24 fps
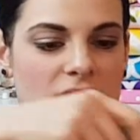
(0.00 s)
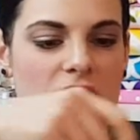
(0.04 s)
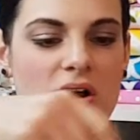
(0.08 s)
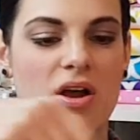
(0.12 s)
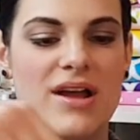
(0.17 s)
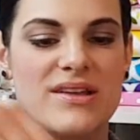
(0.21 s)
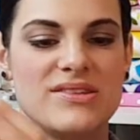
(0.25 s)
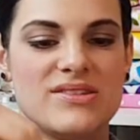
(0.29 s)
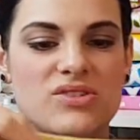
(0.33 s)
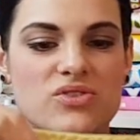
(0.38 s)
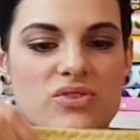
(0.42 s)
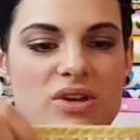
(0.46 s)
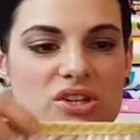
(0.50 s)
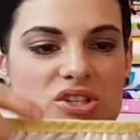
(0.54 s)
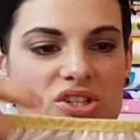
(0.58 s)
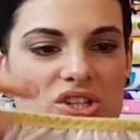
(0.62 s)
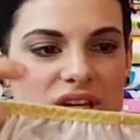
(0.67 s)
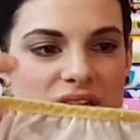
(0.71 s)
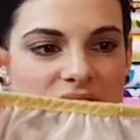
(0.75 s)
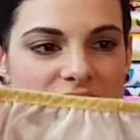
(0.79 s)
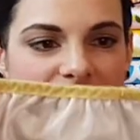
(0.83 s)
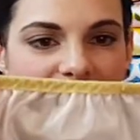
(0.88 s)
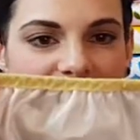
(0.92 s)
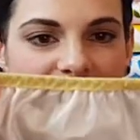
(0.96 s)
I stretch
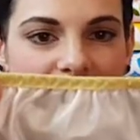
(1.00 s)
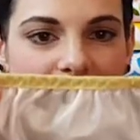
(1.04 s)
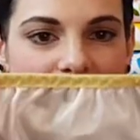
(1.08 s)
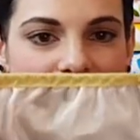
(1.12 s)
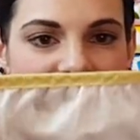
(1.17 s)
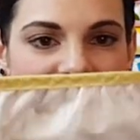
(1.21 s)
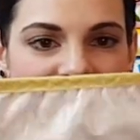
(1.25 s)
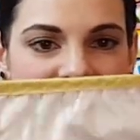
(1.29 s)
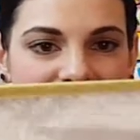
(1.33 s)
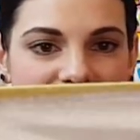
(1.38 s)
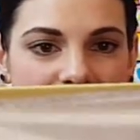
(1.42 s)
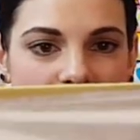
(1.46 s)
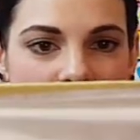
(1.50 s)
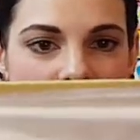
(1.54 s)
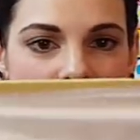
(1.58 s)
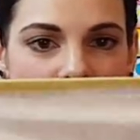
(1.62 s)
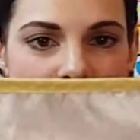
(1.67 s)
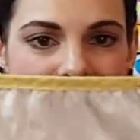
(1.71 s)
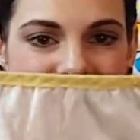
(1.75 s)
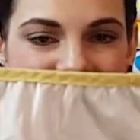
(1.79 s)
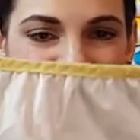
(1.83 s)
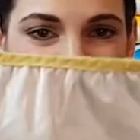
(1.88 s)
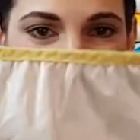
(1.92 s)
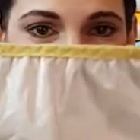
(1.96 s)
it so when I sew it
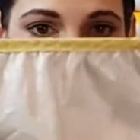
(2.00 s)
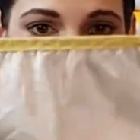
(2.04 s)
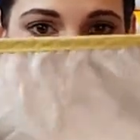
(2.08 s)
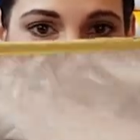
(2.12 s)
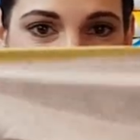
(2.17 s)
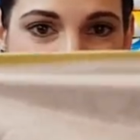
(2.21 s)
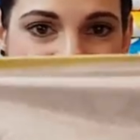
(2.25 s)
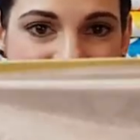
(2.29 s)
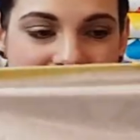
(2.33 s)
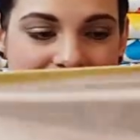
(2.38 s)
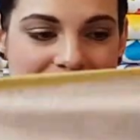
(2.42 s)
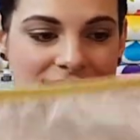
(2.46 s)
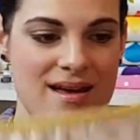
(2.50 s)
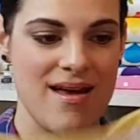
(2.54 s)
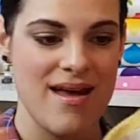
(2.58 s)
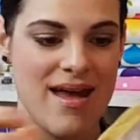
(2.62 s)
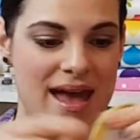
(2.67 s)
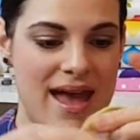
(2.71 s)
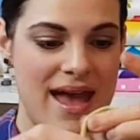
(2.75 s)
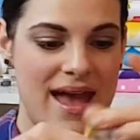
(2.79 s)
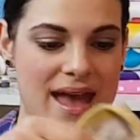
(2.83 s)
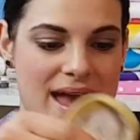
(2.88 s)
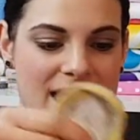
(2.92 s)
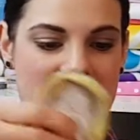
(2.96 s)
along there,
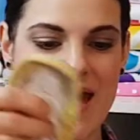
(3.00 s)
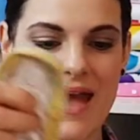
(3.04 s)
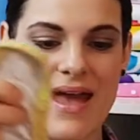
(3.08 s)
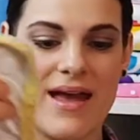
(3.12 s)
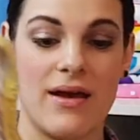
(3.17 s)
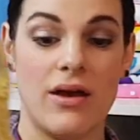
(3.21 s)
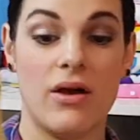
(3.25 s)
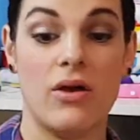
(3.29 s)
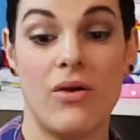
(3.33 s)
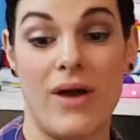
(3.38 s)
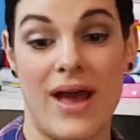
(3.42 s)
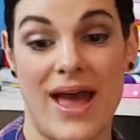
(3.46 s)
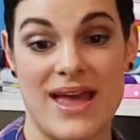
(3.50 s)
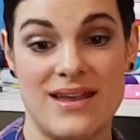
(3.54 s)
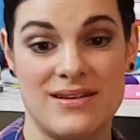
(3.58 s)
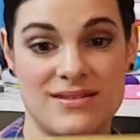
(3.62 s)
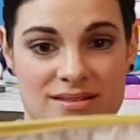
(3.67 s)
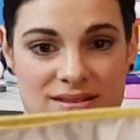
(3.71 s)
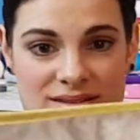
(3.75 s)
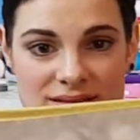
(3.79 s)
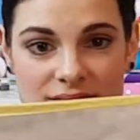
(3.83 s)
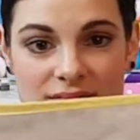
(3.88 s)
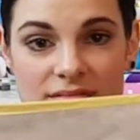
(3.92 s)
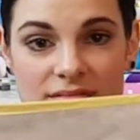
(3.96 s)
and